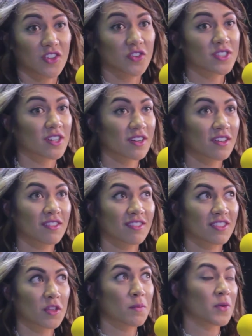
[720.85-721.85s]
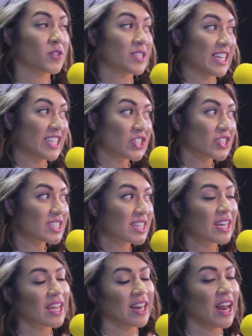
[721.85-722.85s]
those are the most
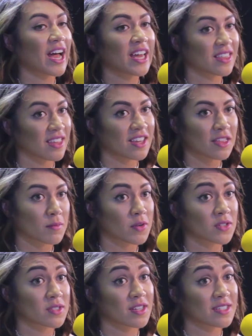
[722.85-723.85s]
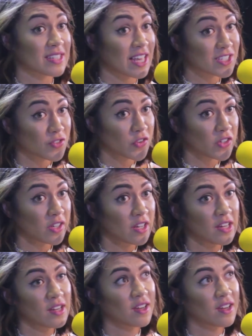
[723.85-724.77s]
interesting and I think the most successful.